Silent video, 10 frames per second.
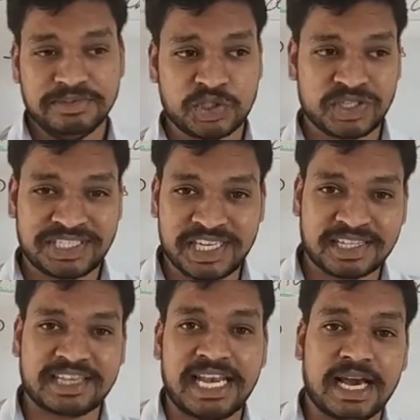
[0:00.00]

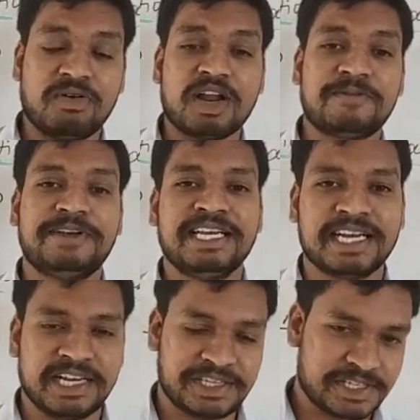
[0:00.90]
the level of
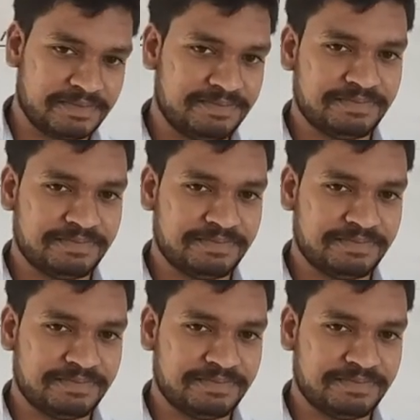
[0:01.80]
degradation.